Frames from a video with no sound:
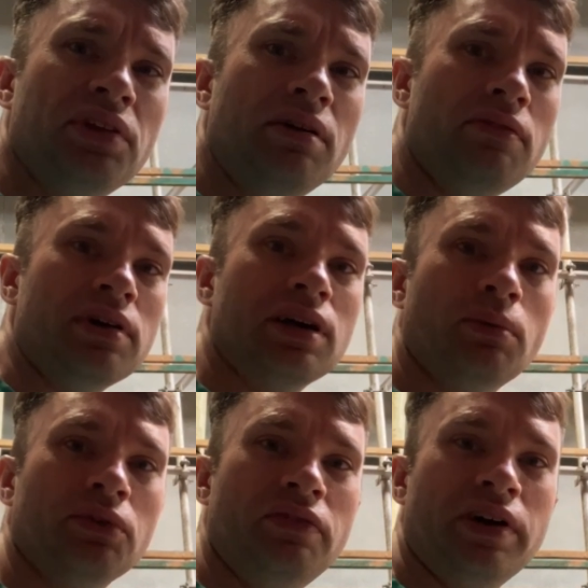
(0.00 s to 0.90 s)
the other thing, I
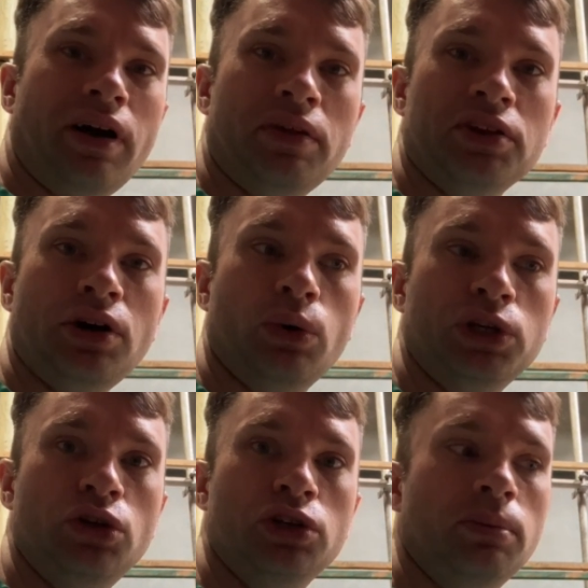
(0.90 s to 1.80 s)
want to figure out this whole
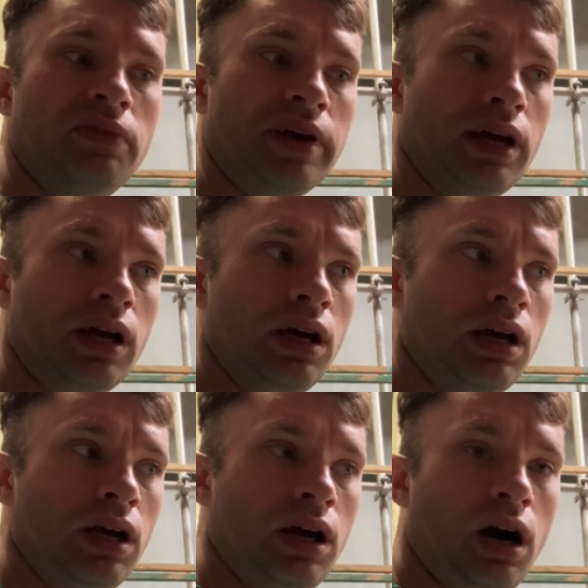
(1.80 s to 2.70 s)
YouTube thing.
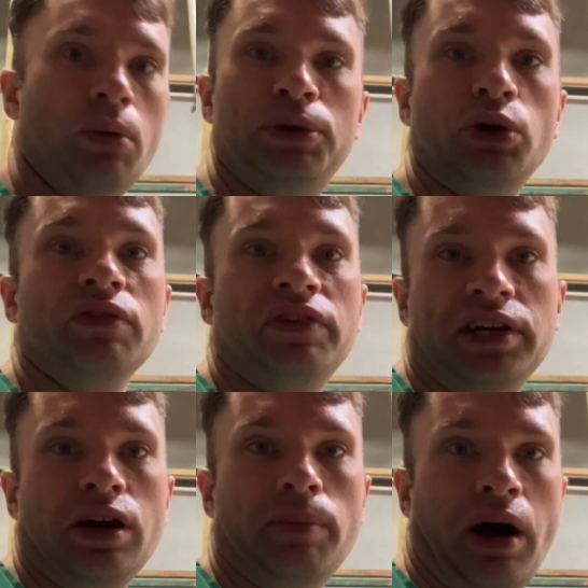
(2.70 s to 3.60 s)
I'll be doing a
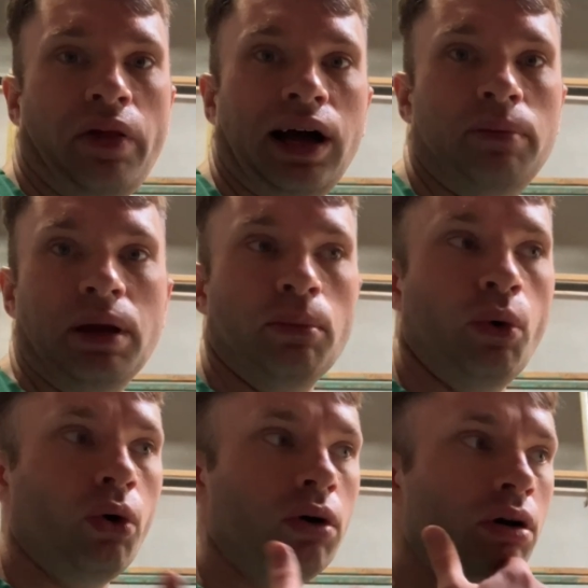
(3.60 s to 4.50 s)
video about that a bit
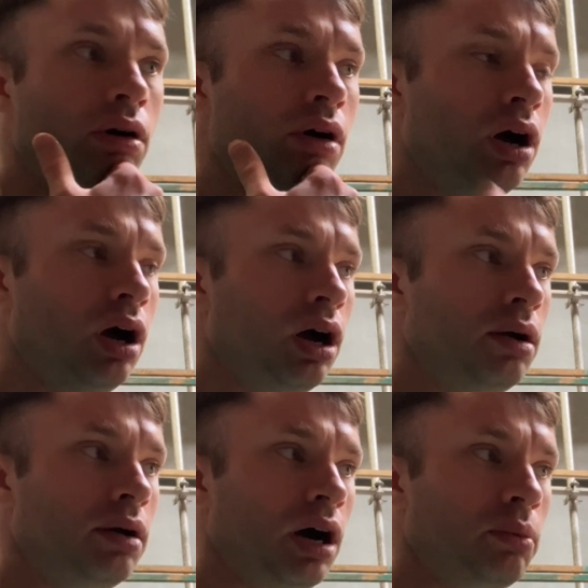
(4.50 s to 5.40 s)
more.
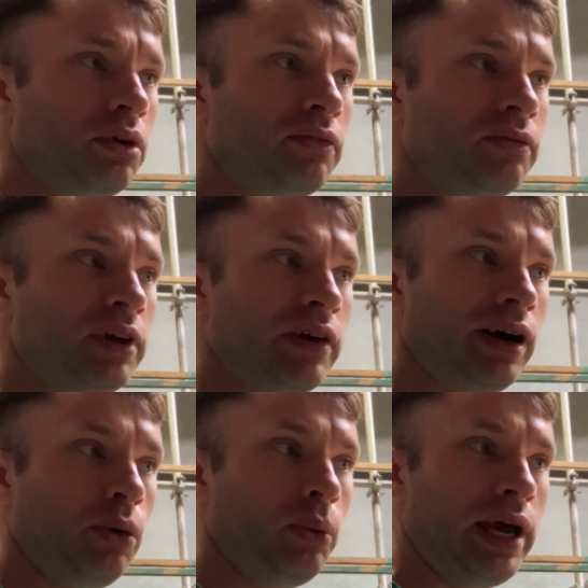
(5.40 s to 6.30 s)
I want to figure out
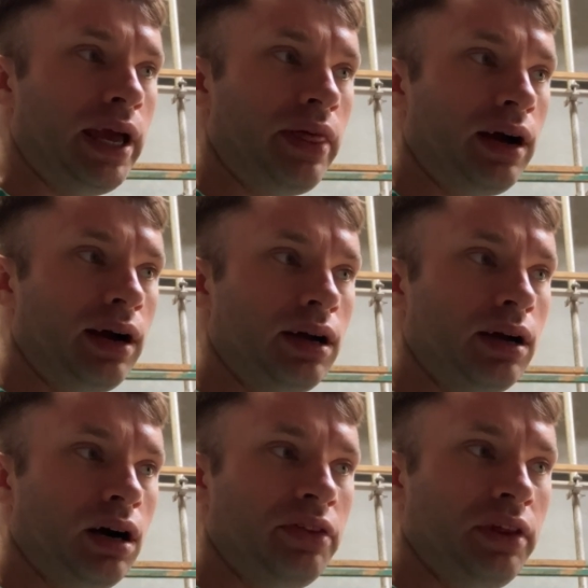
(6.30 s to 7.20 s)
a way that
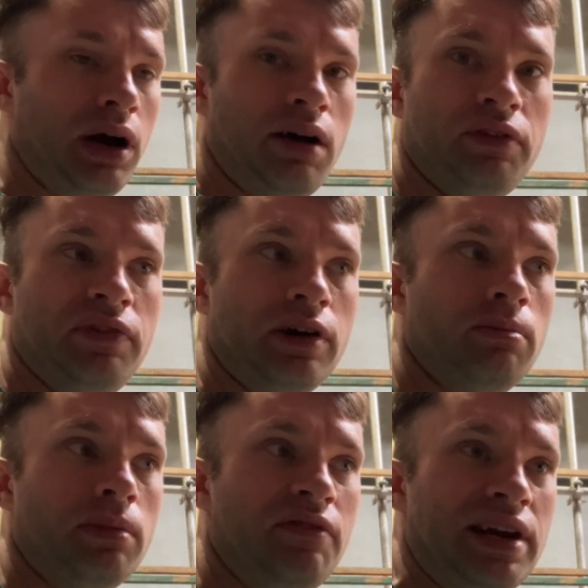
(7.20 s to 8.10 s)
I don't have to
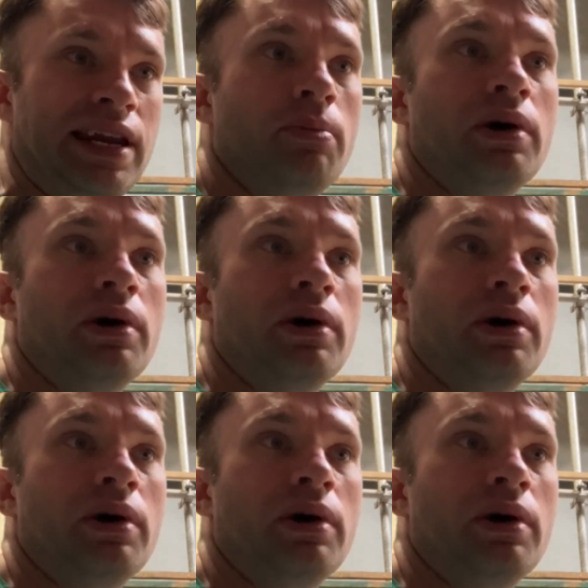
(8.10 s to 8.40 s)
film every little bit